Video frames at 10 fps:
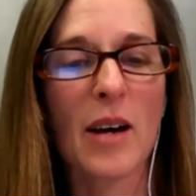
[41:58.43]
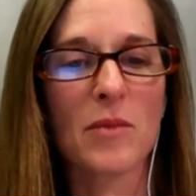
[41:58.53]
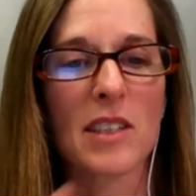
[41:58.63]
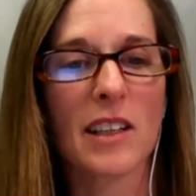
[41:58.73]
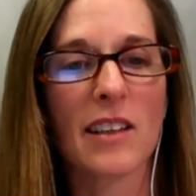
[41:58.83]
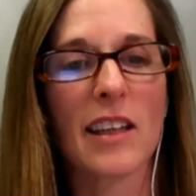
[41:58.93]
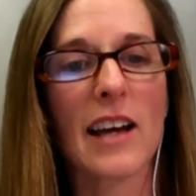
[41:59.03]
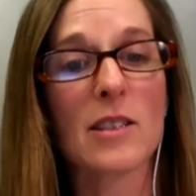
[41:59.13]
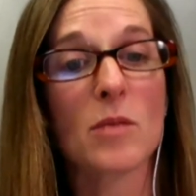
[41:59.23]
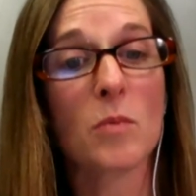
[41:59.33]
did
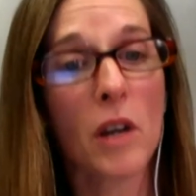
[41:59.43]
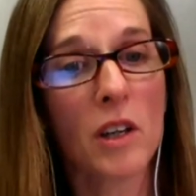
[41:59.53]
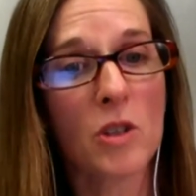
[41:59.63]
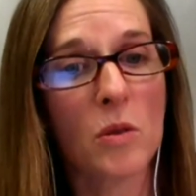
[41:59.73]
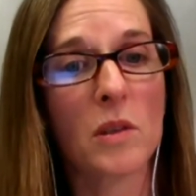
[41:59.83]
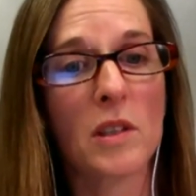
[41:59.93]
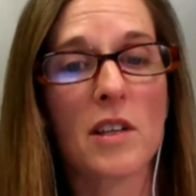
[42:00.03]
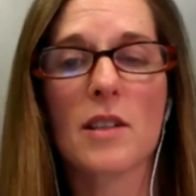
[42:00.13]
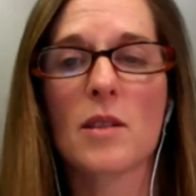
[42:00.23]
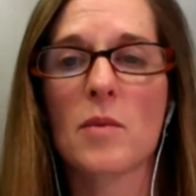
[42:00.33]
last March, where we
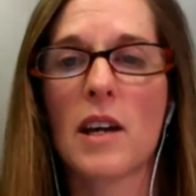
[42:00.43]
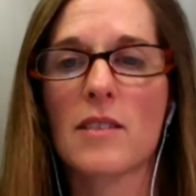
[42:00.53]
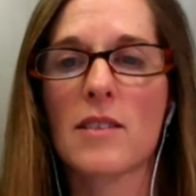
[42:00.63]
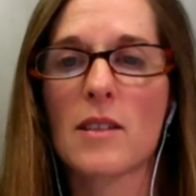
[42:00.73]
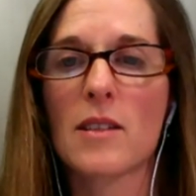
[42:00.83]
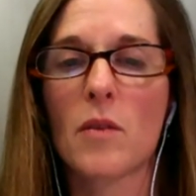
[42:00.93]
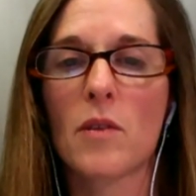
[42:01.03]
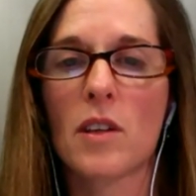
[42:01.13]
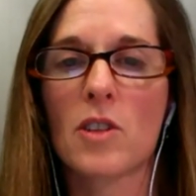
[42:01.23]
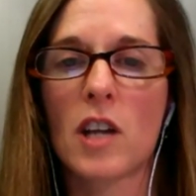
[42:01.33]
talked about some of
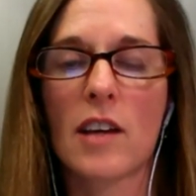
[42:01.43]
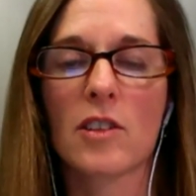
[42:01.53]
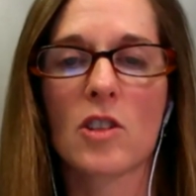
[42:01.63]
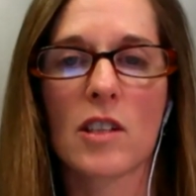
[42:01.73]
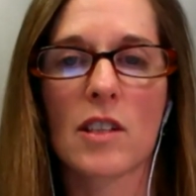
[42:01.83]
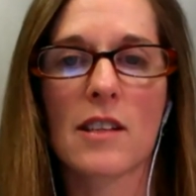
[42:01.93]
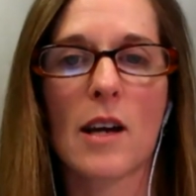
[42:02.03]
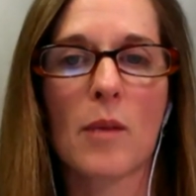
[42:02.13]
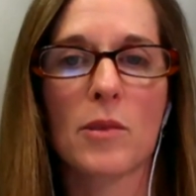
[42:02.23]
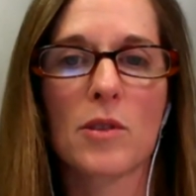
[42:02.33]
the challenges and
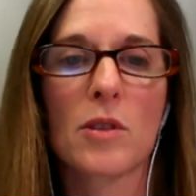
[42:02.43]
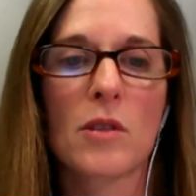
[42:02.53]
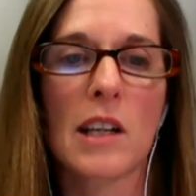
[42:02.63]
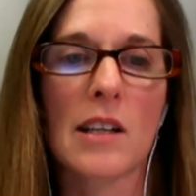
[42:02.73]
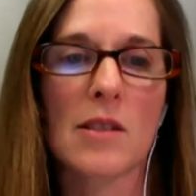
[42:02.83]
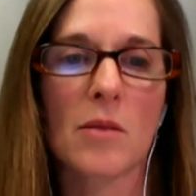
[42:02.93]
opportunities